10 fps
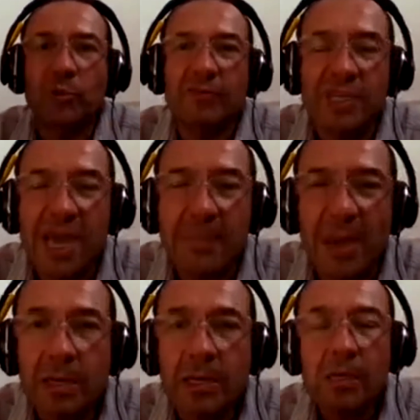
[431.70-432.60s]
of the
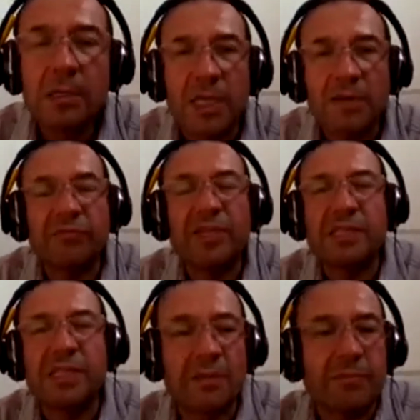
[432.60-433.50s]
ML. If
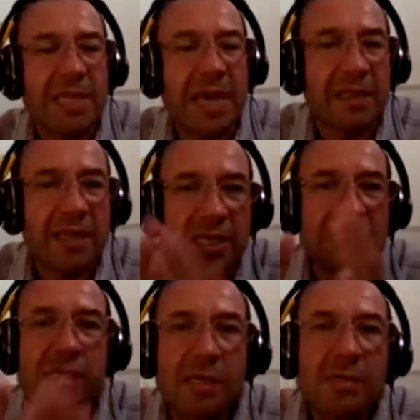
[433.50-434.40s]
they tell me that these